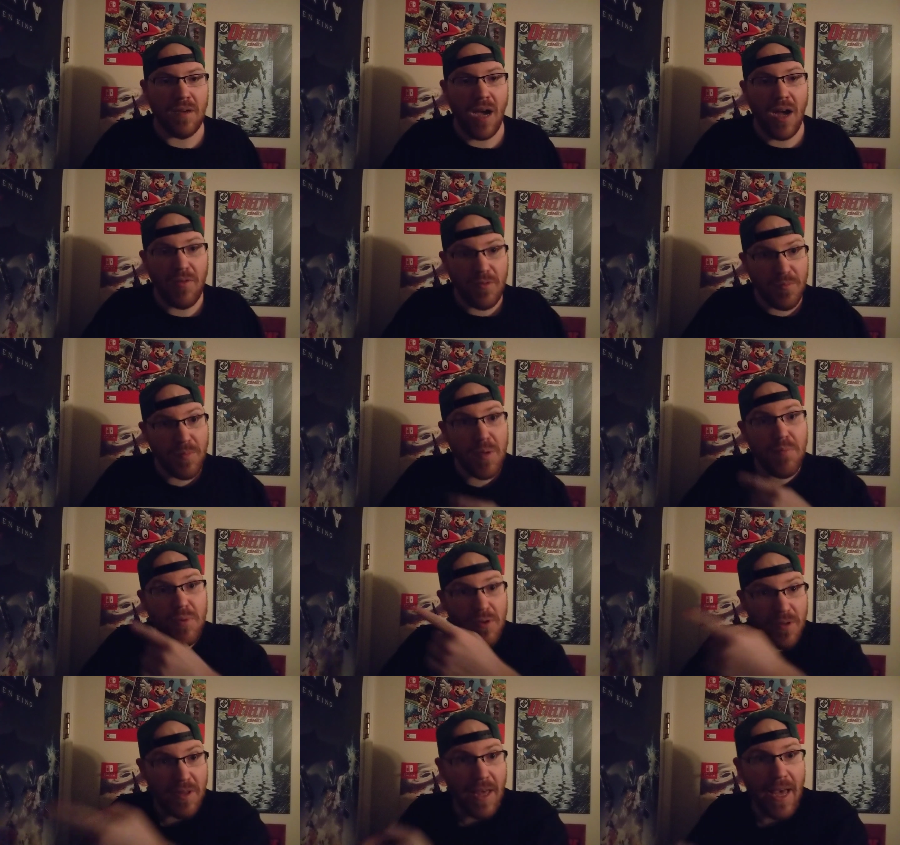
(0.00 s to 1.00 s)
I
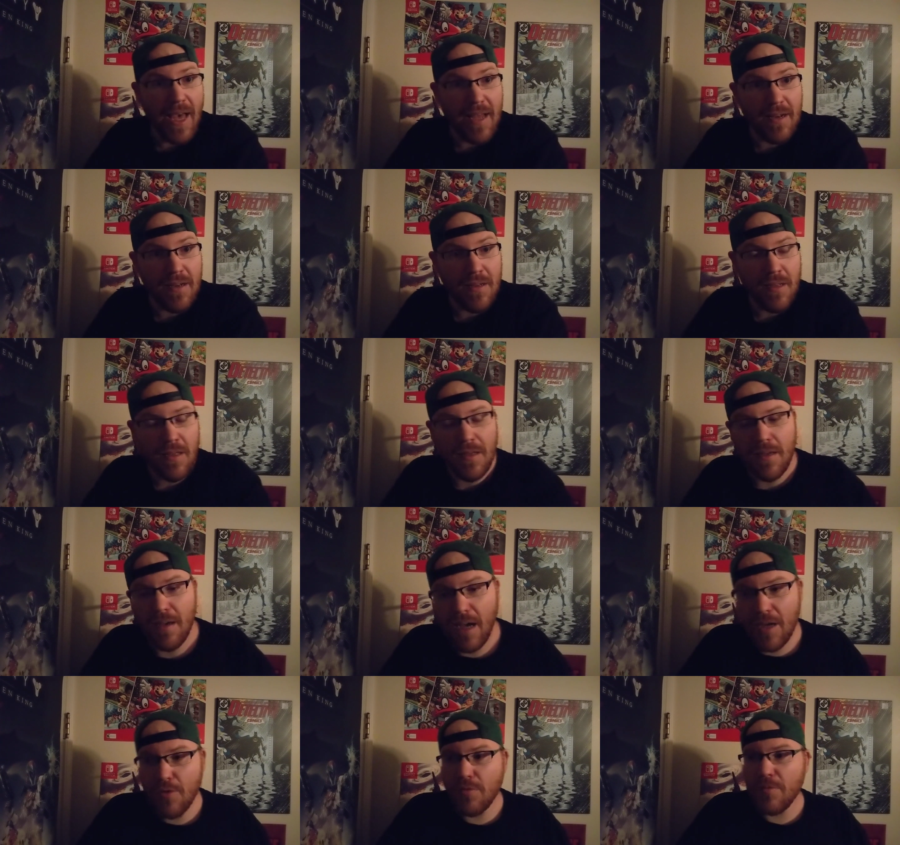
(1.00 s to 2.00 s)
remember that.
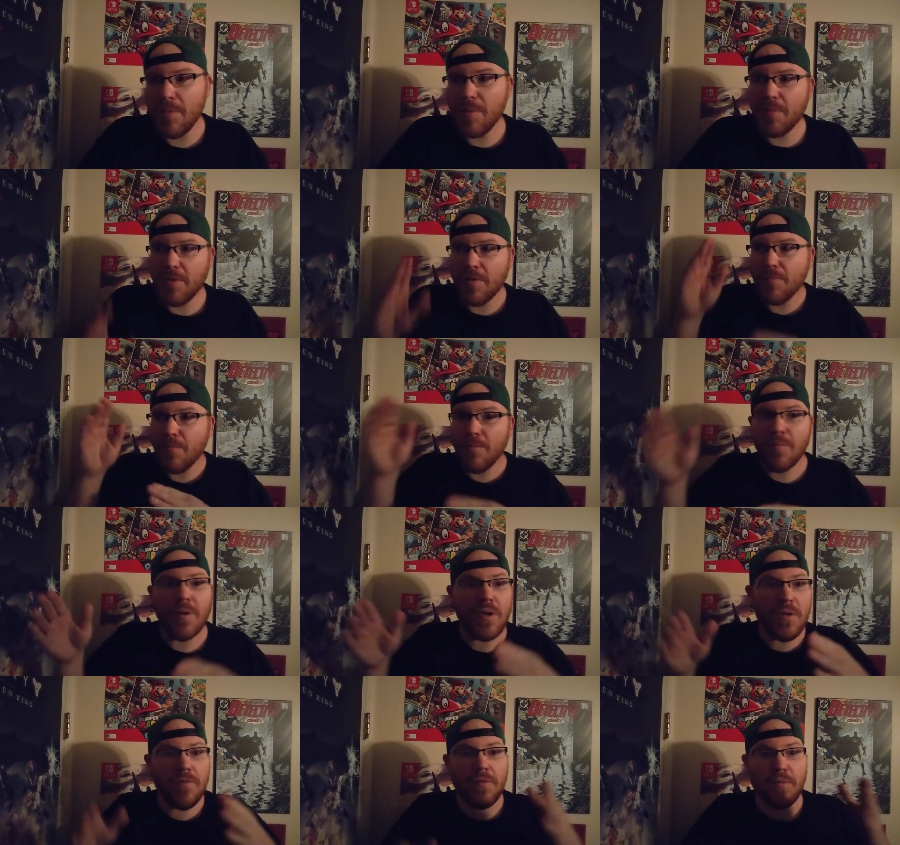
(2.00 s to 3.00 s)
I don't remember
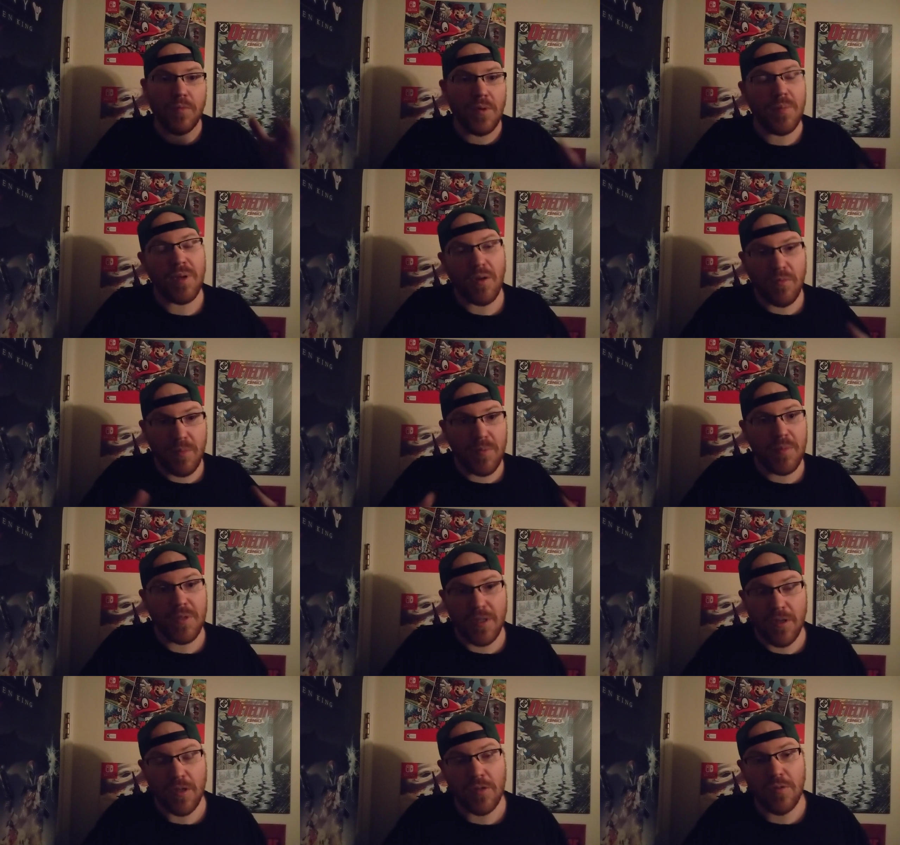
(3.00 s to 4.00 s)
word for word, but I remember
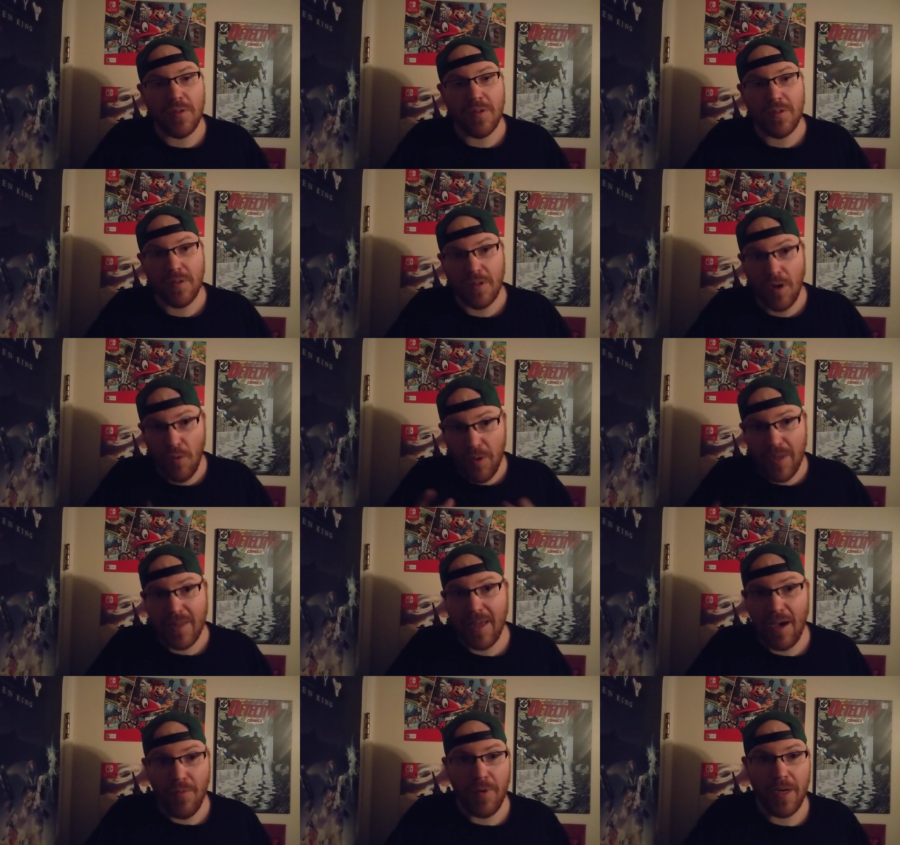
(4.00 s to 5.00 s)
the article going
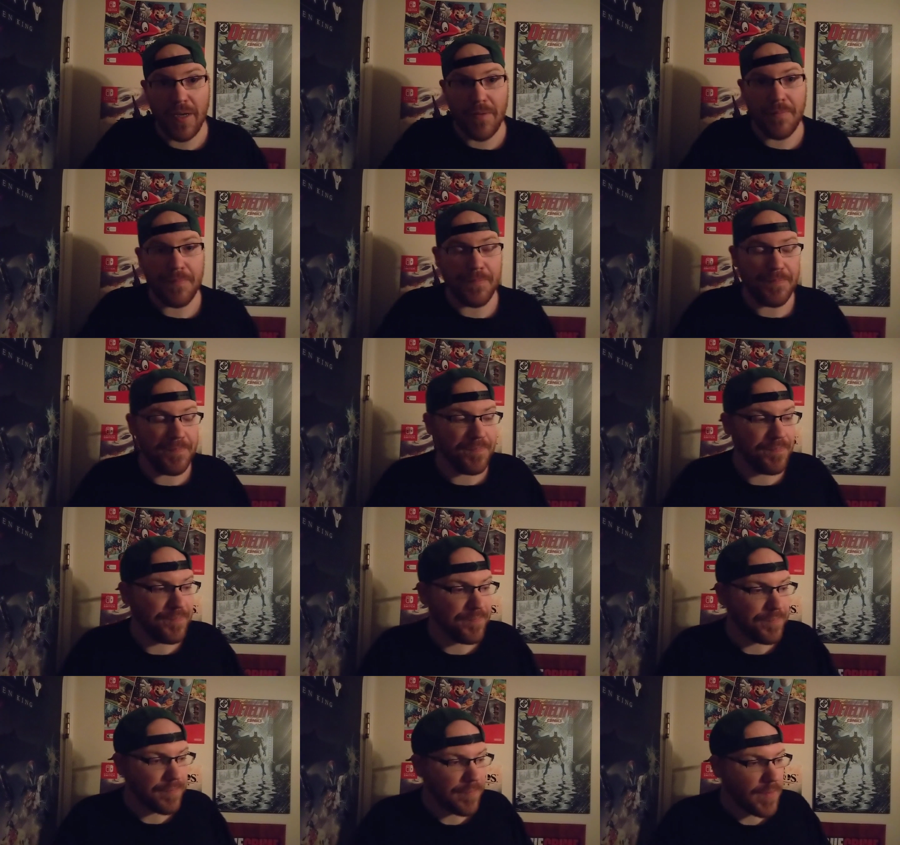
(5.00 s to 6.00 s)
that way.
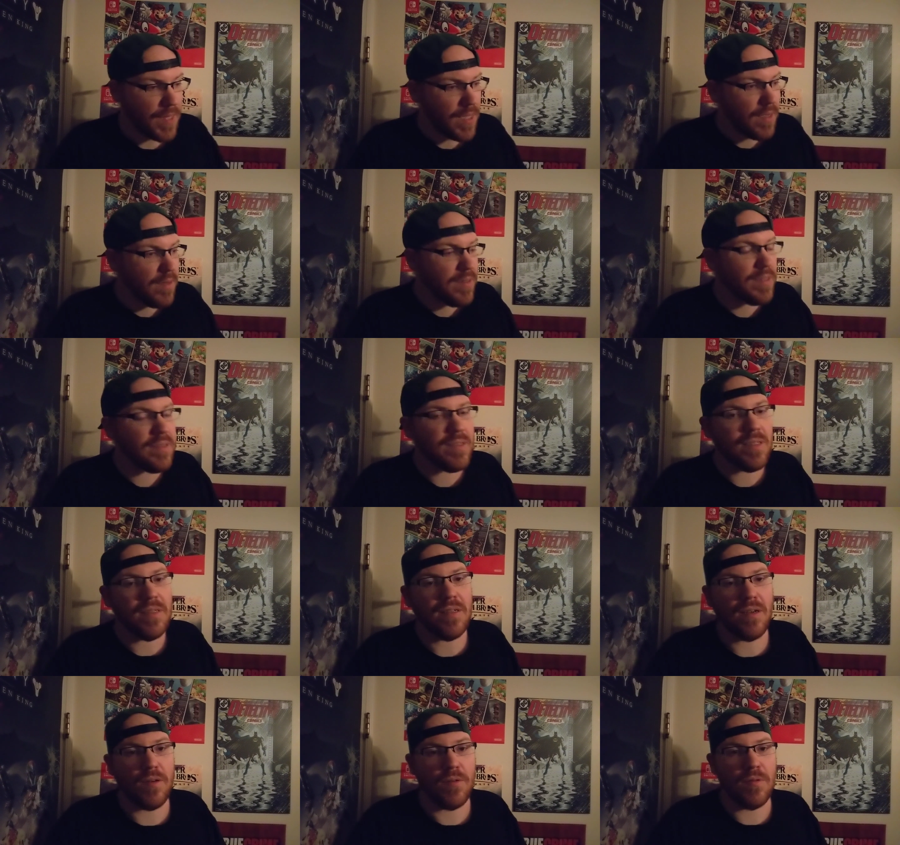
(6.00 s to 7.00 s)

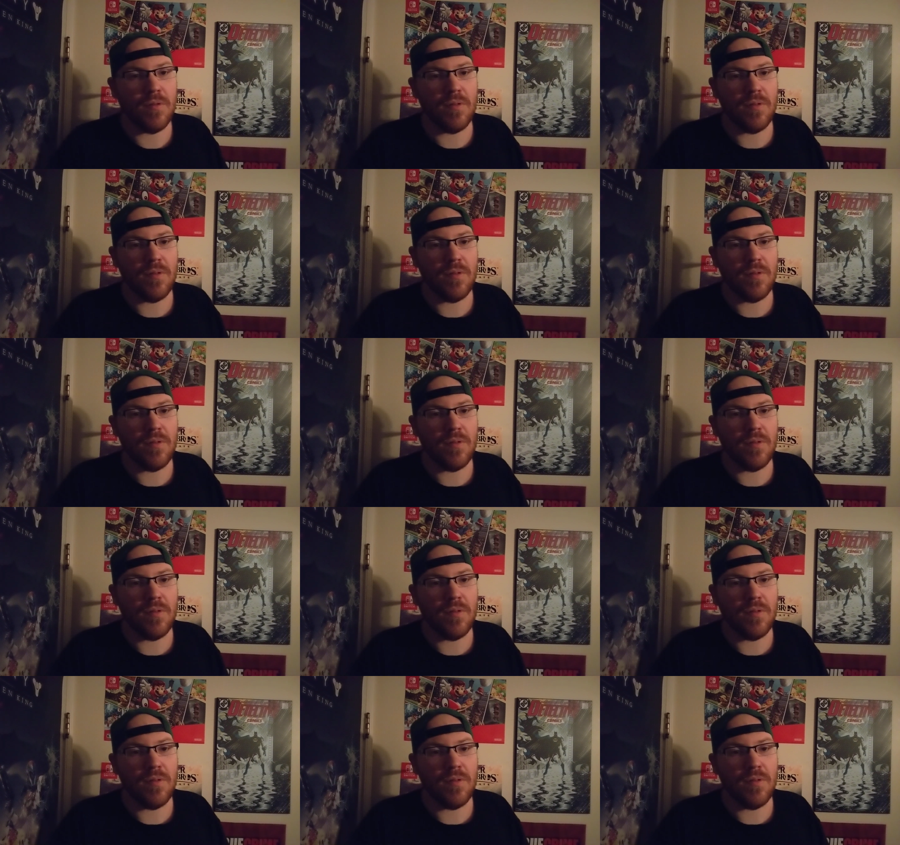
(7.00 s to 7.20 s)
Nintendo.